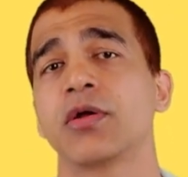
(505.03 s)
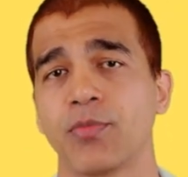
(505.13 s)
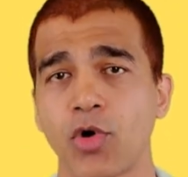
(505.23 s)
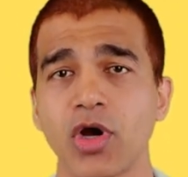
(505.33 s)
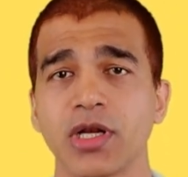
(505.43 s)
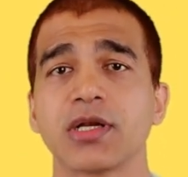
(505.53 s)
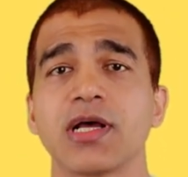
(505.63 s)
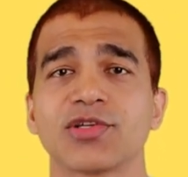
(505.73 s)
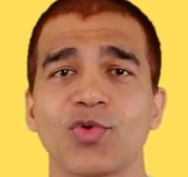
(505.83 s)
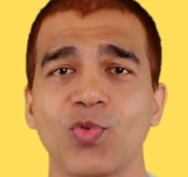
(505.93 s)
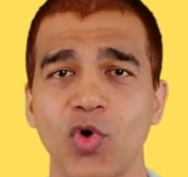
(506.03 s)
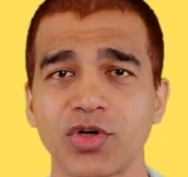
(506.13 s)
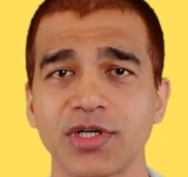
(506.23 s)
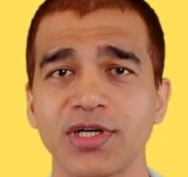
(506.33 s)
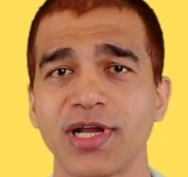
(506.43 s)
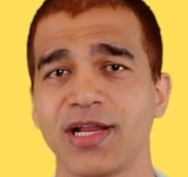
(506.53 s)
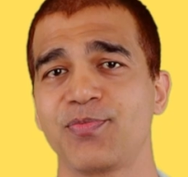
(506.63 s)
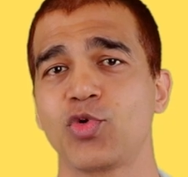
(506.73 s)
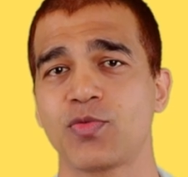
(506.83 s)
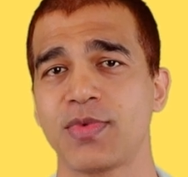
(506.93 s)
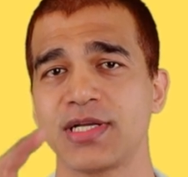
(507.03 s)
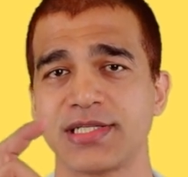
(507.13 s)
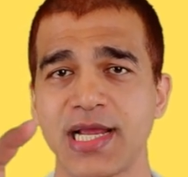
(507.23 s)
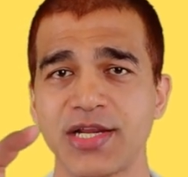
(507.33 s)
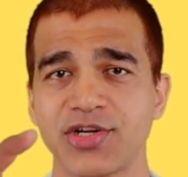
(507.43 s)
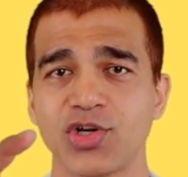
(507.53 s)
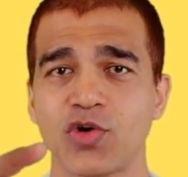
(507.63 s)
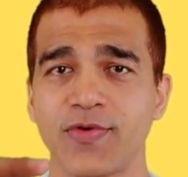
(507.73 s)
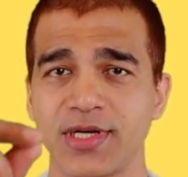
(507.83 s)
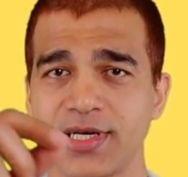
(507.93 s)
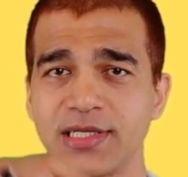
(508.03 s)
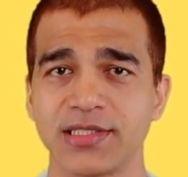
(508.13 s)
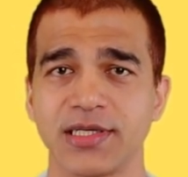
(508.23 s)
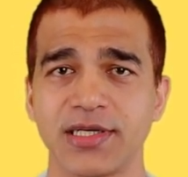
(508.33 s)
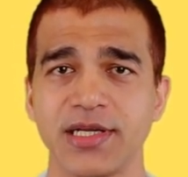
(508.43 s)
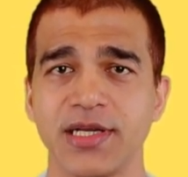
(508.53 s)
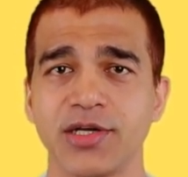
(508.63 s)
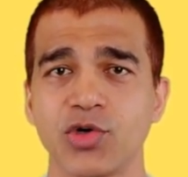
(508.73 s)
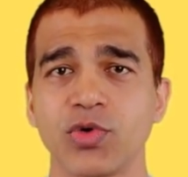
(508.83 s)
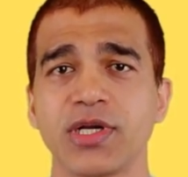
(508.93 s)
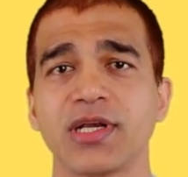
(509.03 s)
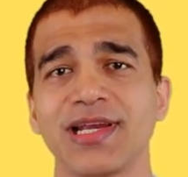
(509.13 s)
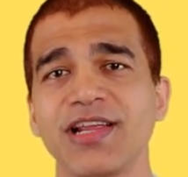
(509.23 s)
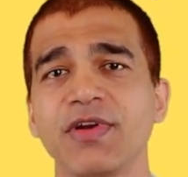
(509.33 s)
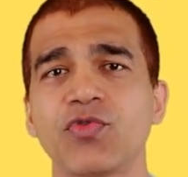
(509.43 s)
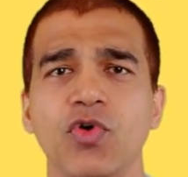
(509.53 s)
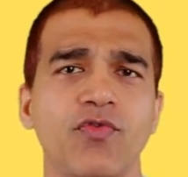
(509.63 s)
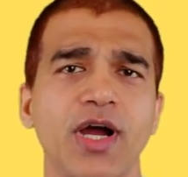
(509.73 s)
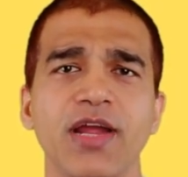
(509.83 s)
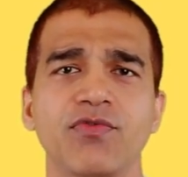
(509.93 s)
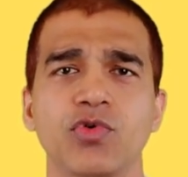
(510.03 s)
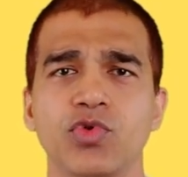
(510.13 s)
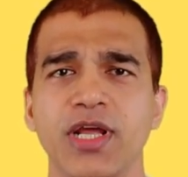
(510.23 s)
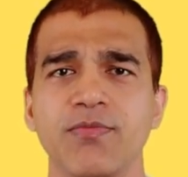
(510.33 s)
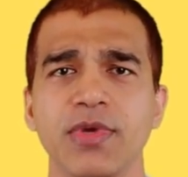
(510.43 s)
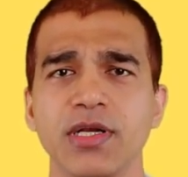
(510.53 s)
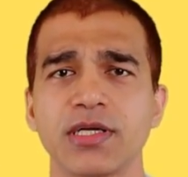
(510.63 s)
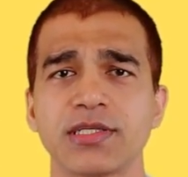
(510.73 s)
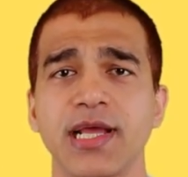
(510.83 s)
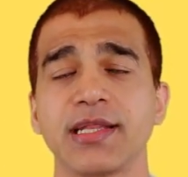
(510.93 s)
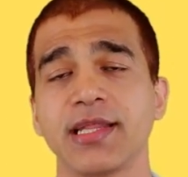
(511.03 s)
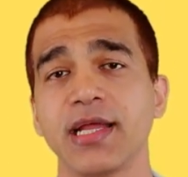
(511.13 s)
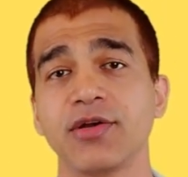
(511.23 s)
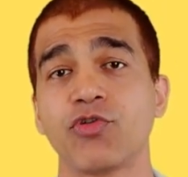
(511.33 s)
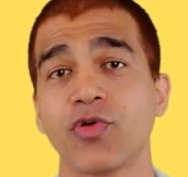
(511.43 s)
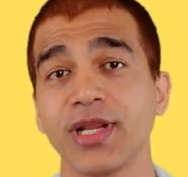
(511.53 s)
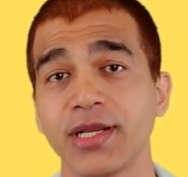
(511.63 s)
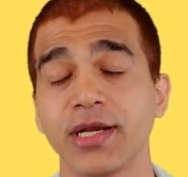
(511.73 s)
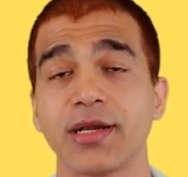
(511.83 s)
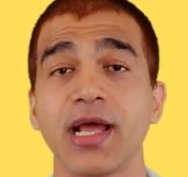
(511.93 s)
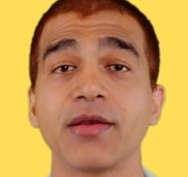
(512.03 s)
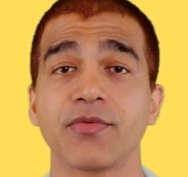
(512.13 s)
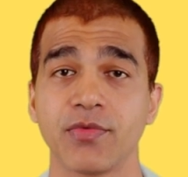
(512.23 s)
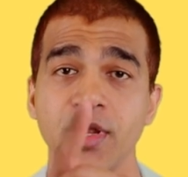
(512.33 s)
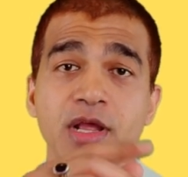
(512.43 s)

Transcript: boil a glass of water and put my sachet of in cleansing tea into it, leave it for 5 to 10 minutes and then drink it and